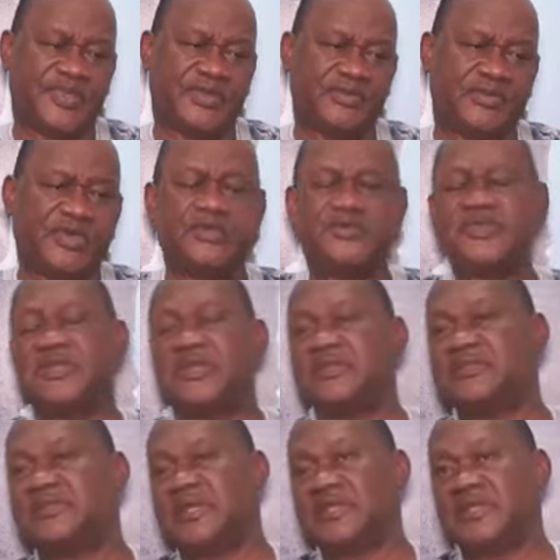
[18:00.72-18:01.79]
one of the
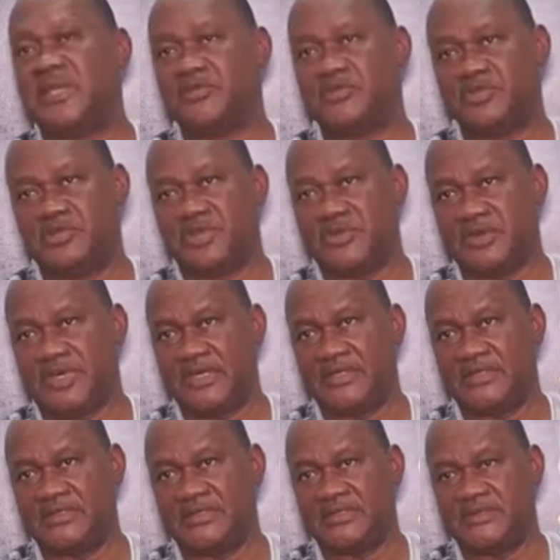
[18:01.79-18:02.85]
things that came to my
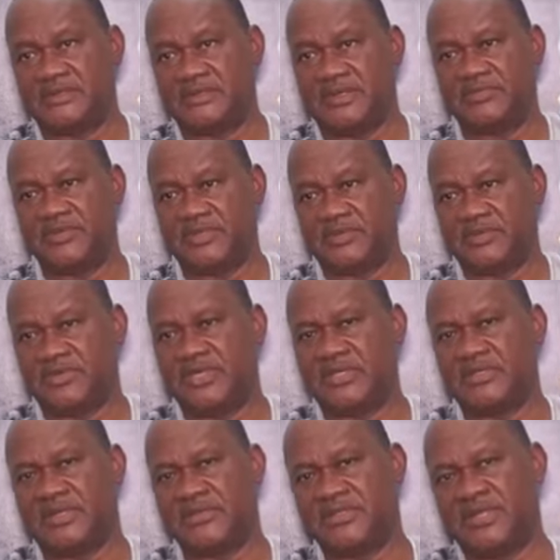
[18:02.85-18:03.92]
mind,
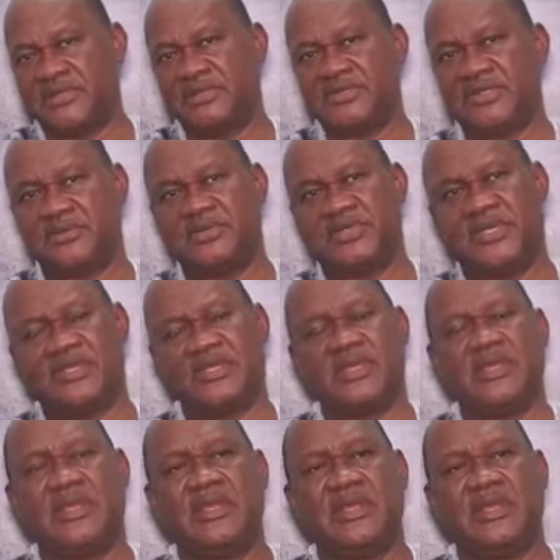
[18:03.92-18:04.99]
okay, so I'll tell you something.
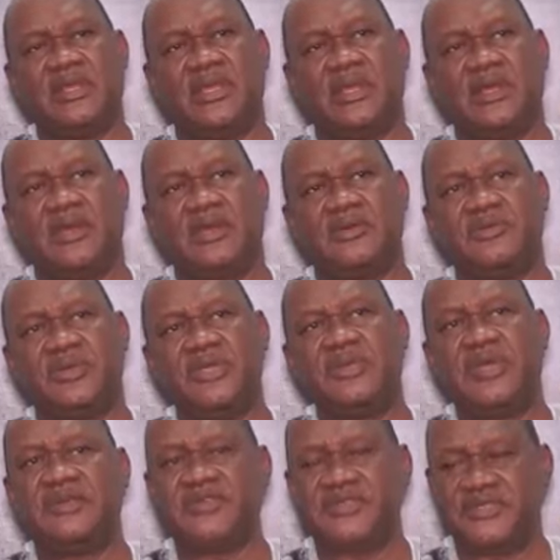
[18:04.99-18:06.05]
When
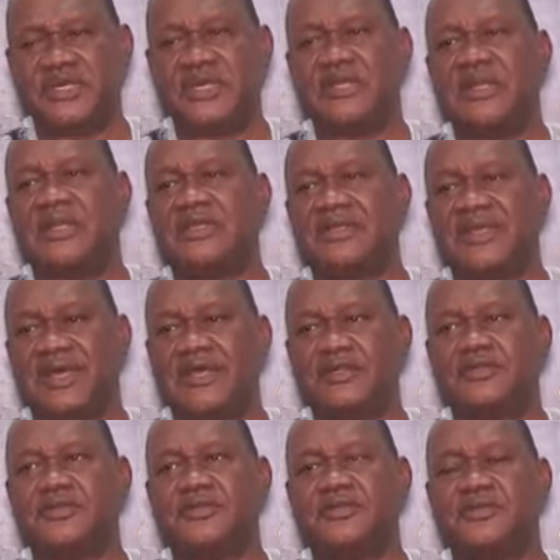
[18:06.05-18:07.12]
you have a child like
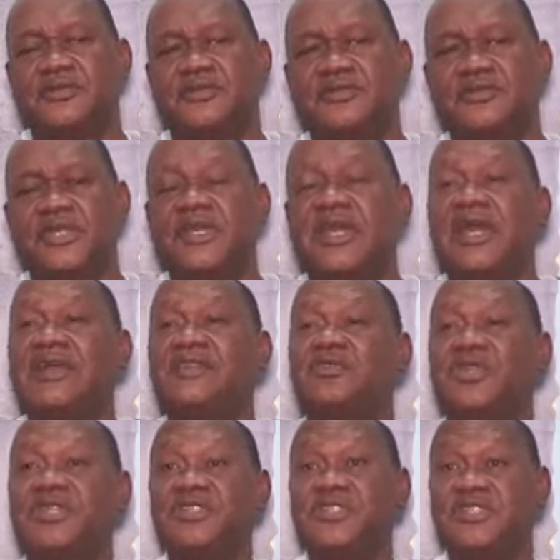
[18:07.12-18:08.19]
that, they
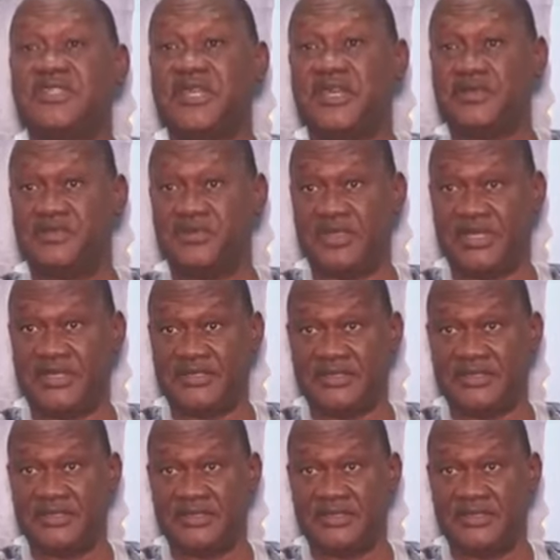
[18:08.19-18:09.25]
actually
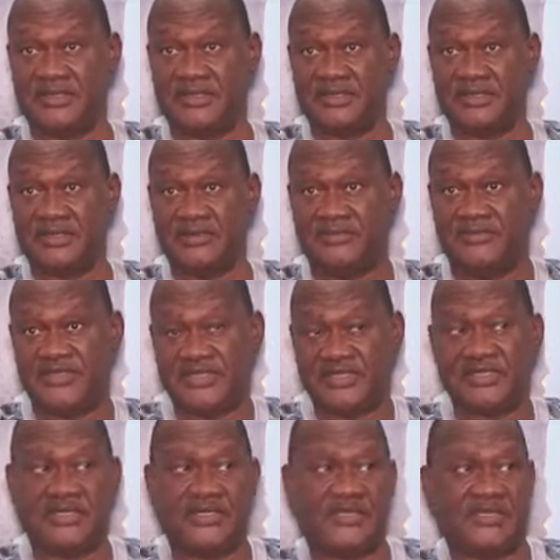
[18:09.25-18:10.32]
deteriorate
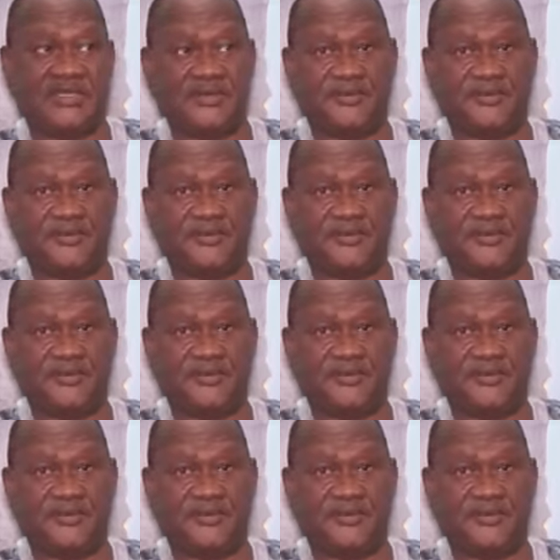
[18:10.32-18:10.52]
physically